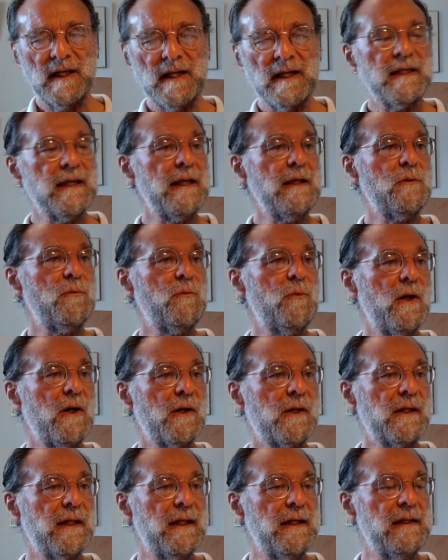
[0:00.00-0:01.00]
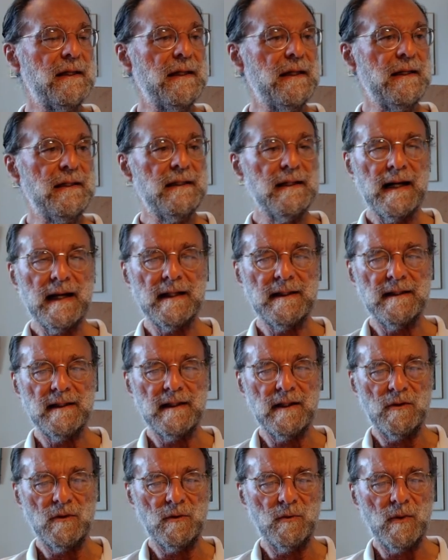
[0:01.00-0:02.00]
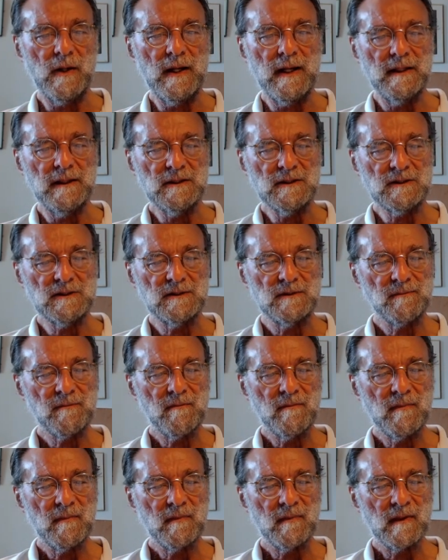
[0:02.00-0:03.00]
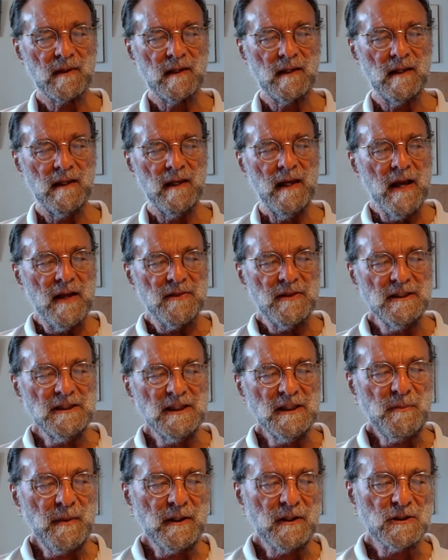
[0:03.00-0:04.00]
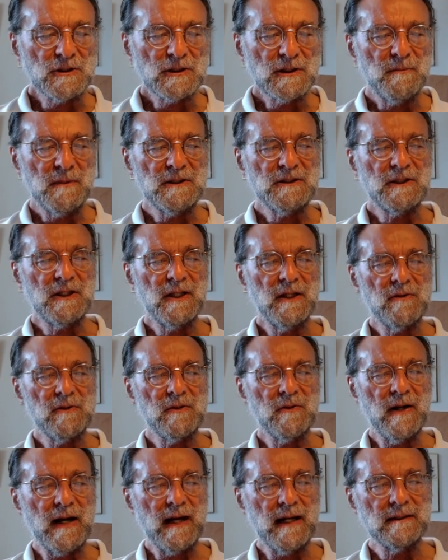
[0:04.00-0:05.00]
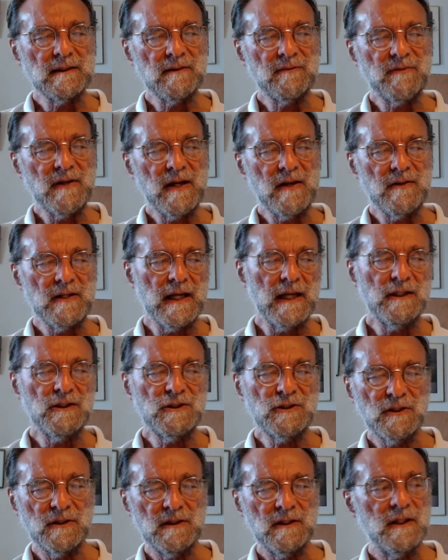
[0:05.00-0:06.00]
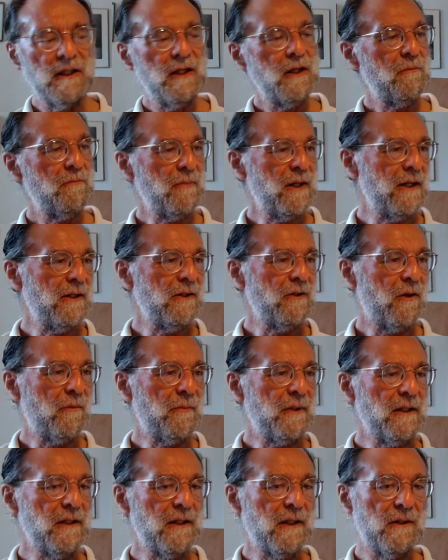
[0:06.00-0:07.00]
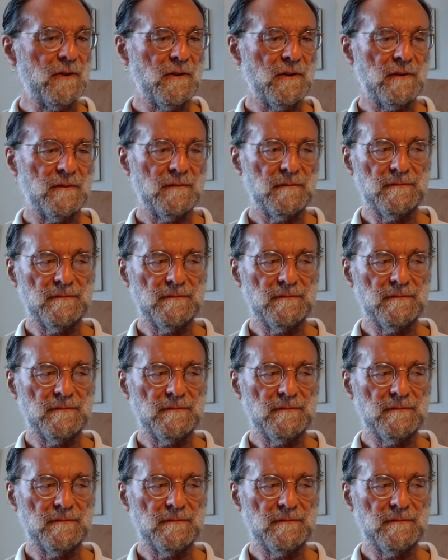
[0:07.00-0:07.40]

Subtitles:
yet working in unknown ways. This is because the material under variation might not be known.